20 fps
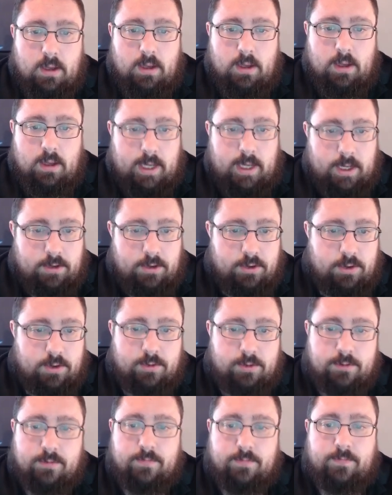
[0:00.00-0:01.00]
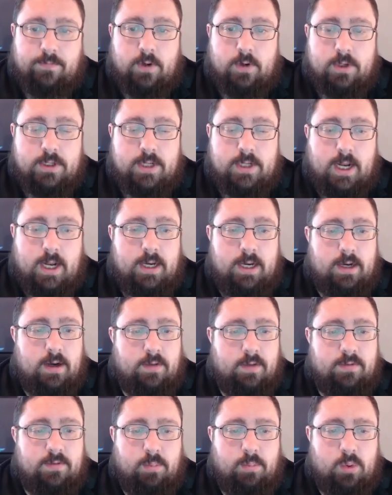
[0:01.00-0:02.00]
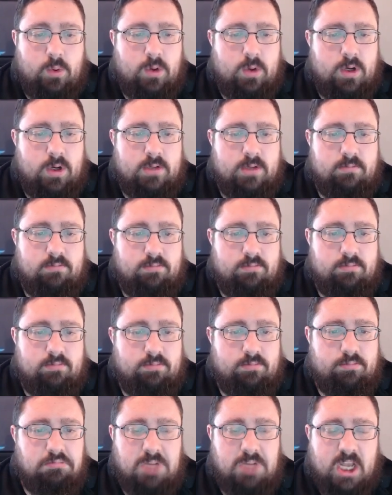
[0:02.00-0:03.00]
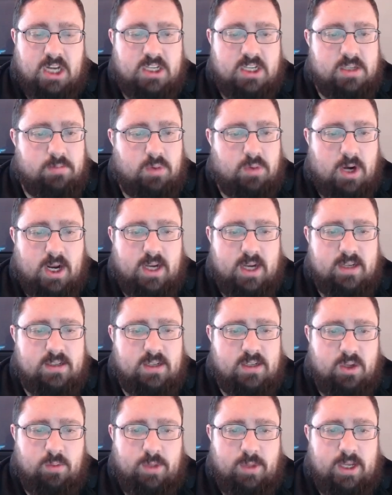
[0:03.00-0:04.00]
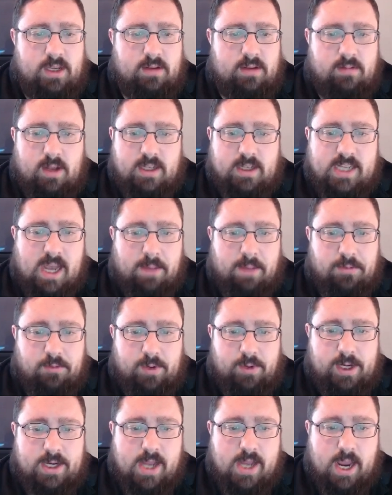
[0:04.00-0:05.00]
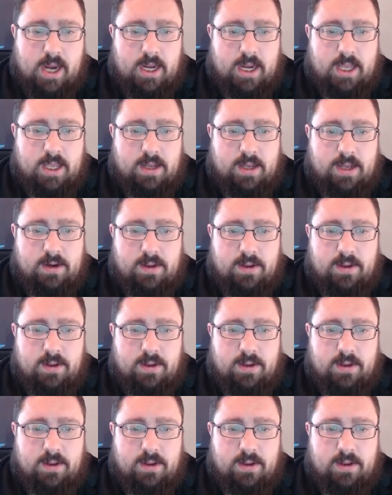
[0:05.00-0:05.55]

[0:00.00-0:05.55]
Andrews was the first tight end off the board. Not a surprise. He'll be a top 3 tight end.